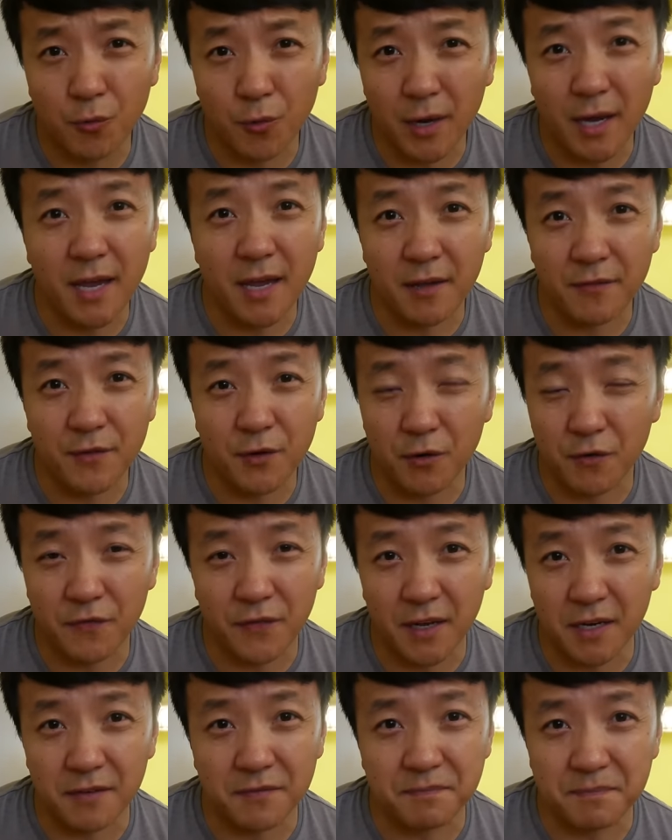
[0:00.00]
away if you're a
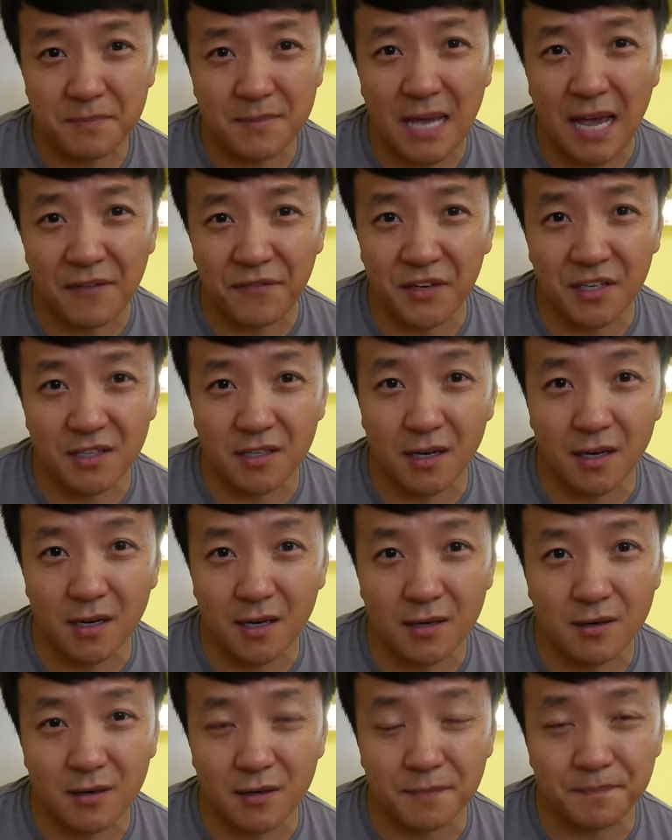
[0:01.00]
fan of Daffy
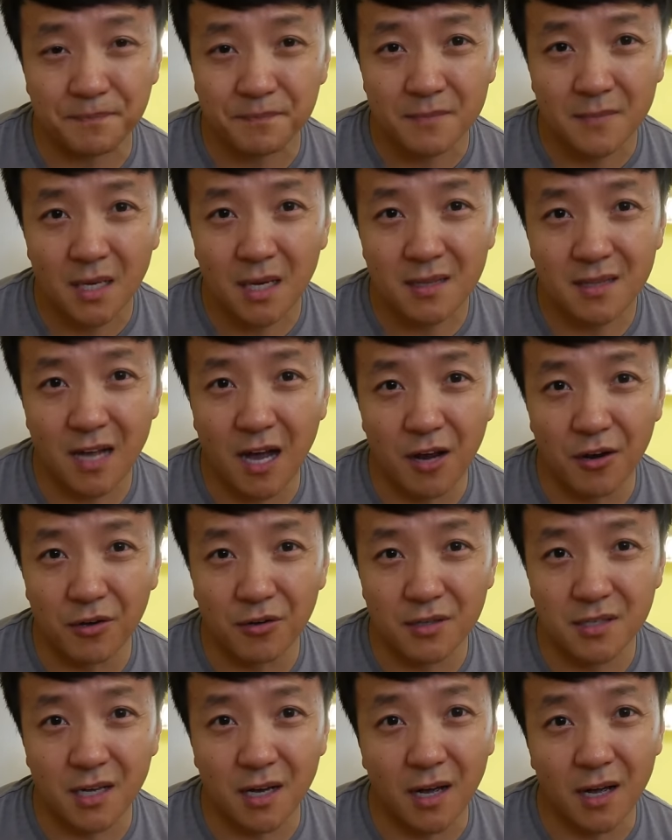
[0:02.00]
Duck or
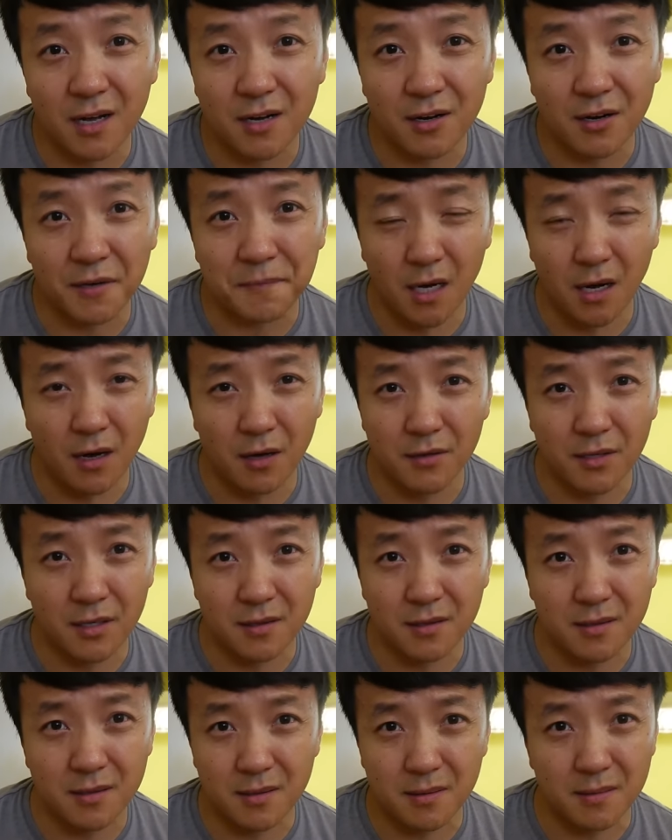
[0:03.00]
Donald Duck or all the
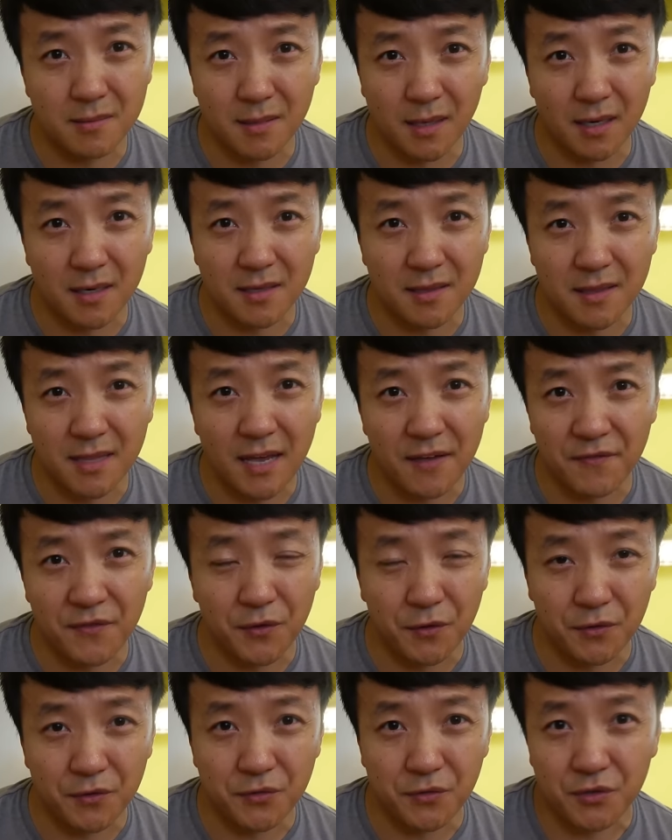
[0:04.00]
duck
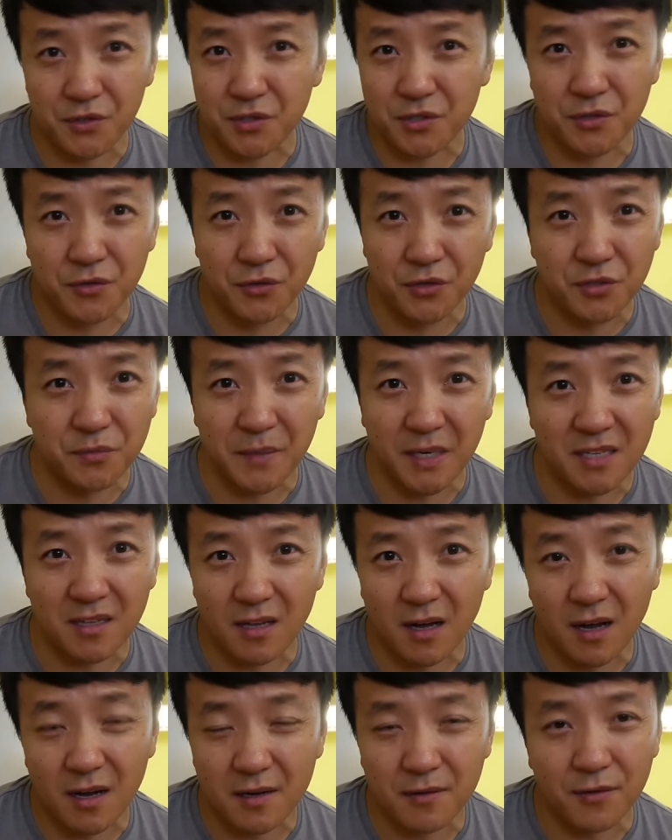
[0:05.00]
nephews or Scrooge
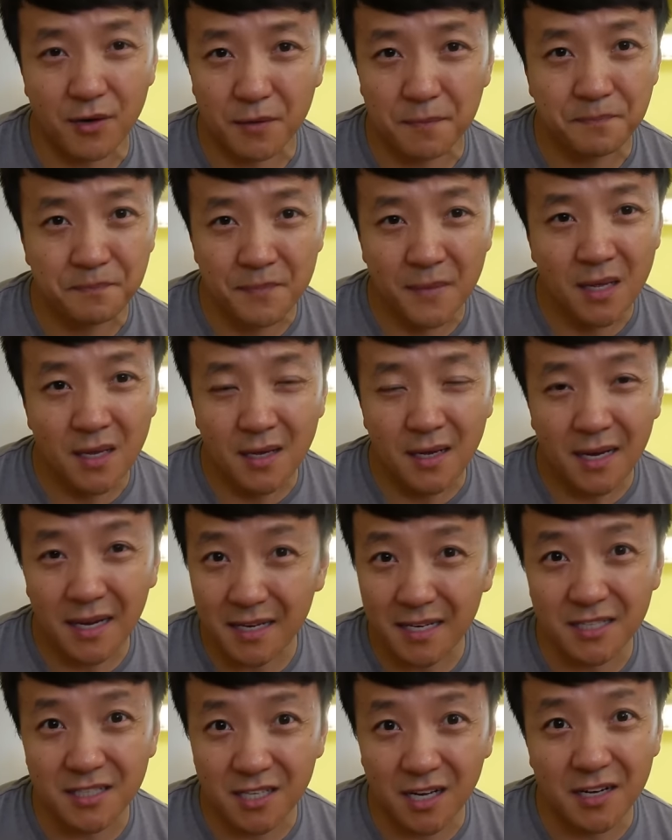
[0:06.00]
McDuck or
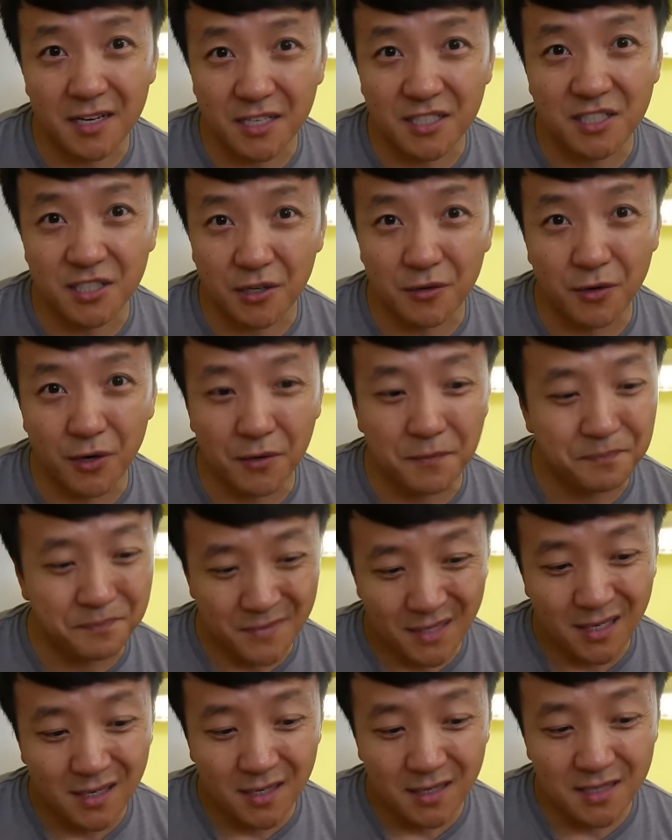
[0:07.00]
any duck in general.
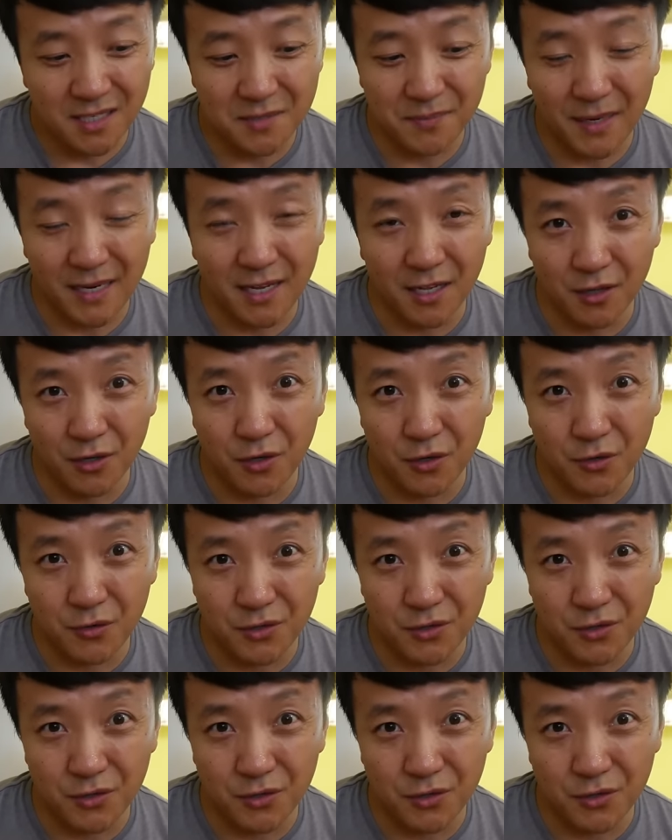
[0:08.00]
This might get a little